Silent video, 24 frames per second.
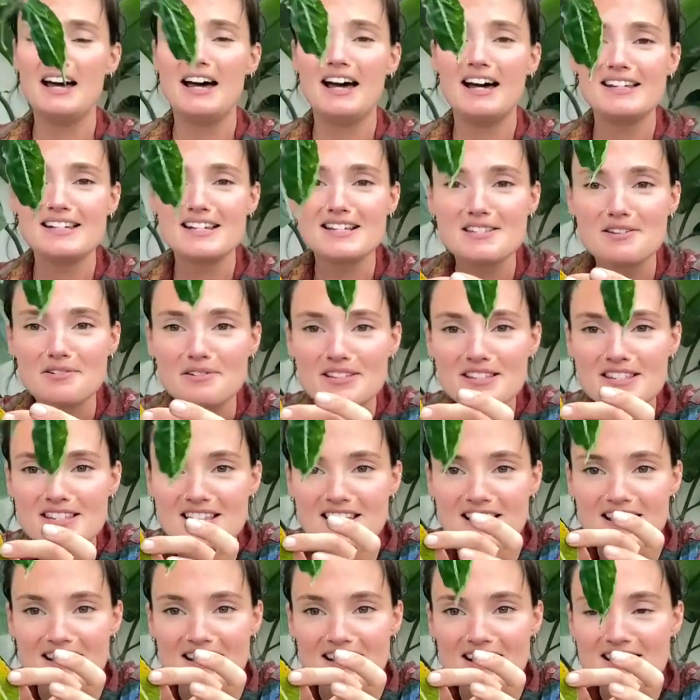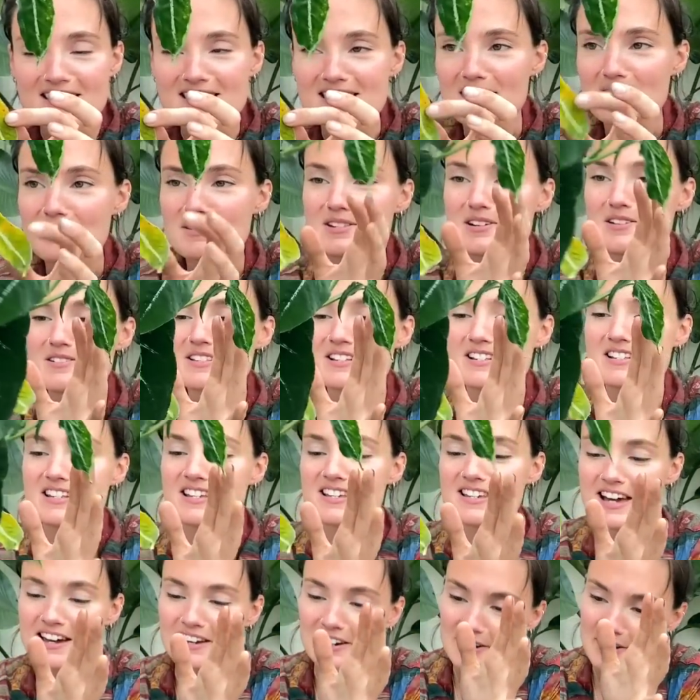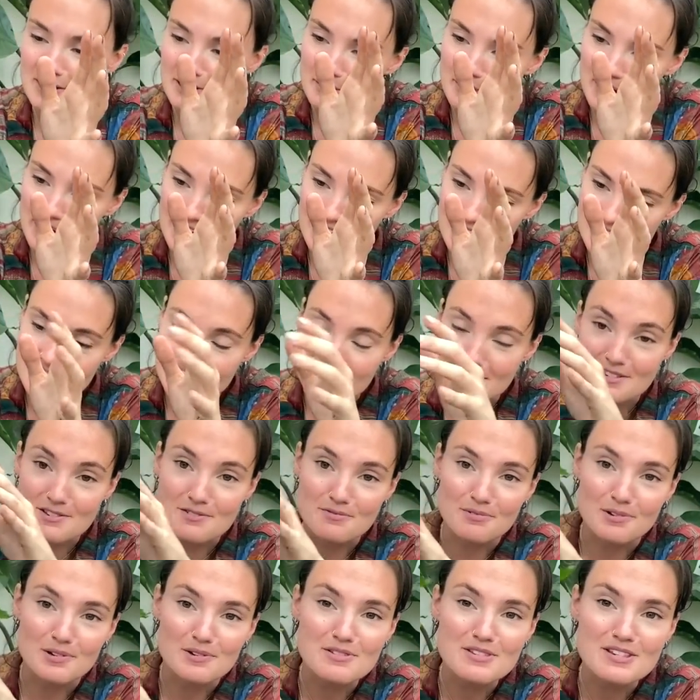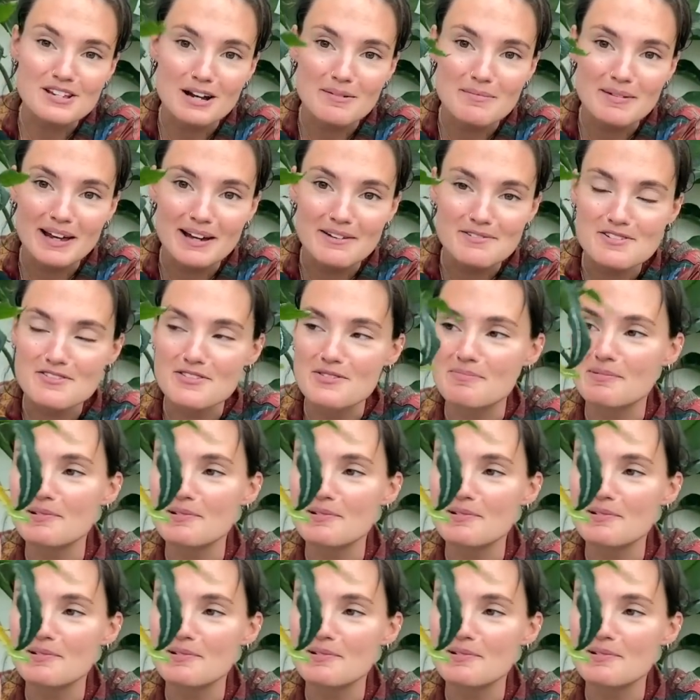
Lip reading: And as you can see, it's now starting to yellow and its roots are coming out of the